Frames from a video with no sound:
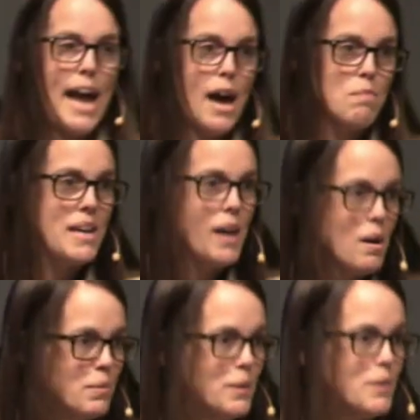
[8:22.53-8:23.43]
be in happy
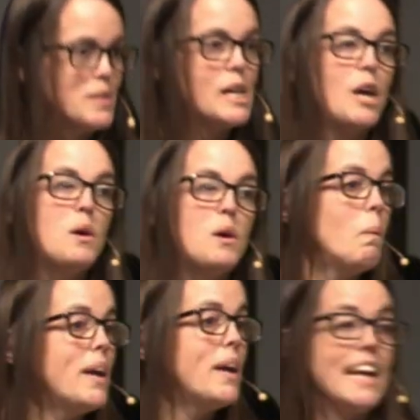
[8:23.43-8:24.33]
couples,
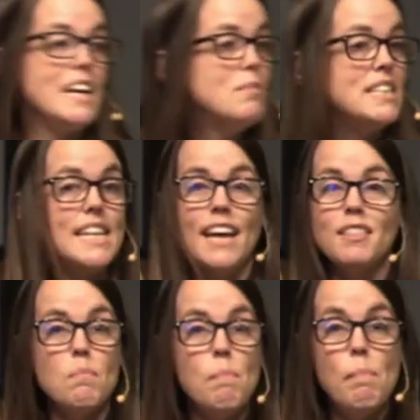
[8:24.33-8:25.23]
we got to
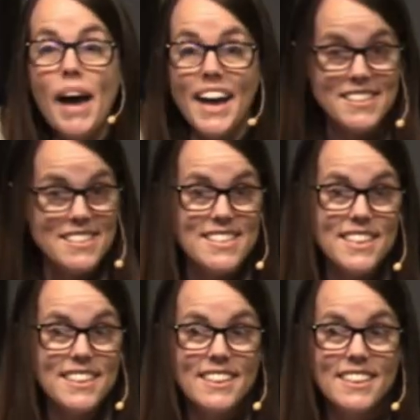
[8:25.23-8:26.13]
imitate the
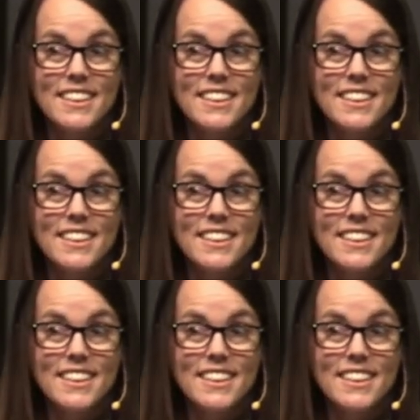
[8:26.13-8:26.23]
best.